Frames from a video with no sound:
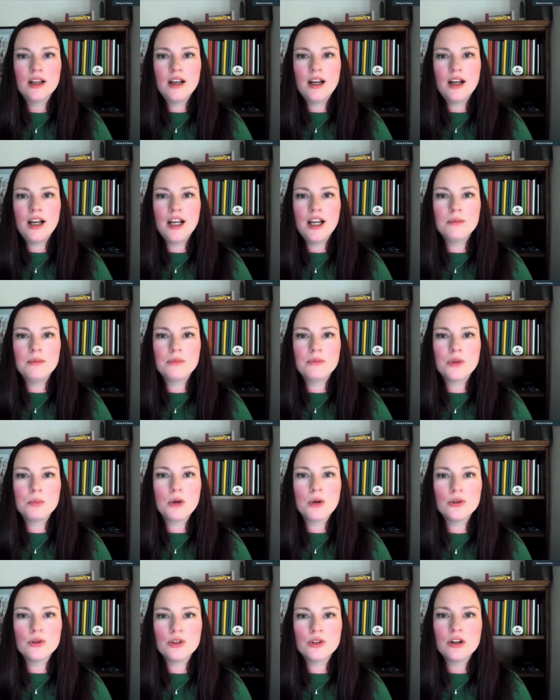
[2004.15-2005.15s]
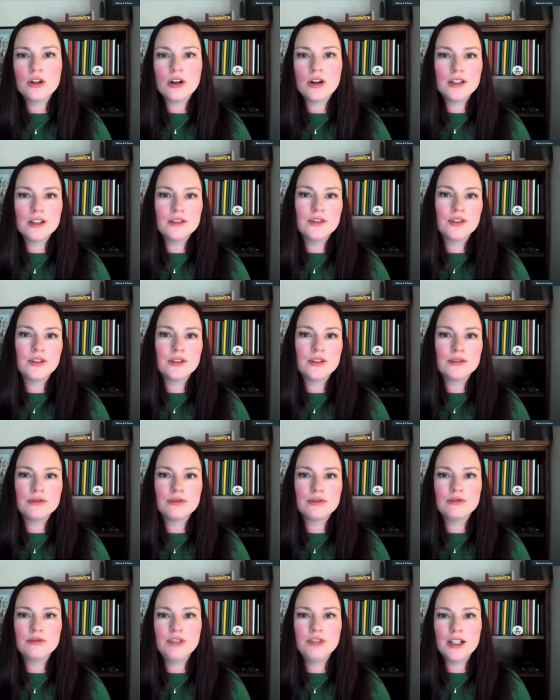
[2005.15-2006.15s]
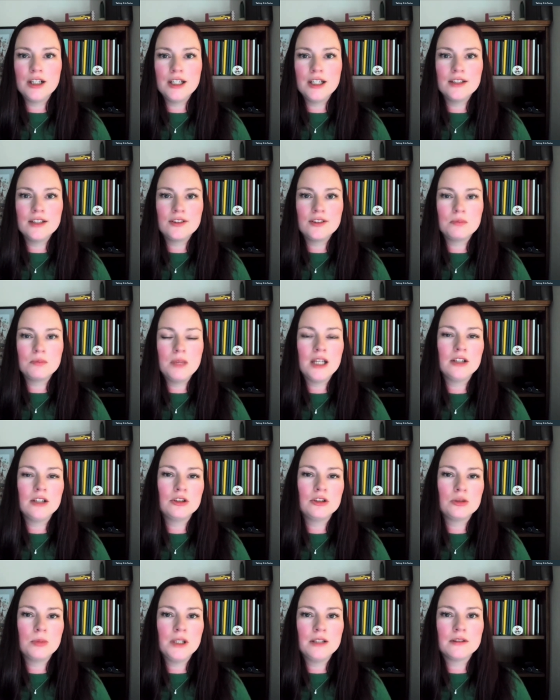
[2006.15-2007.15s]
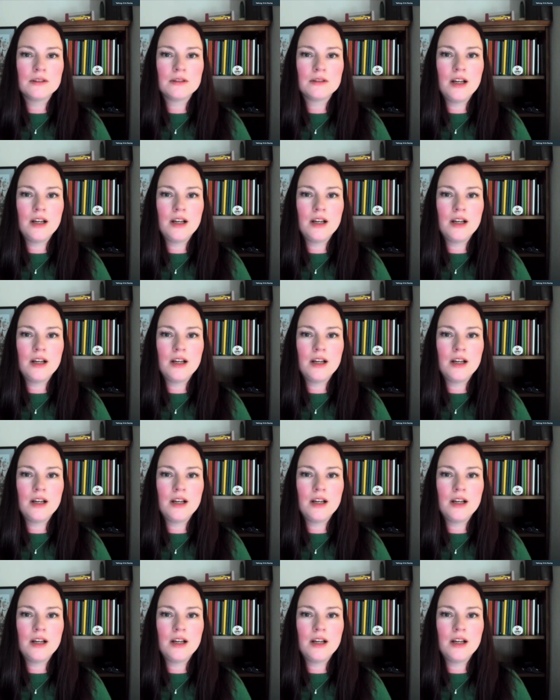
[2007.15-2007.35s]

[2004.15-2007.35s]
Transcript: the pros and cons of various management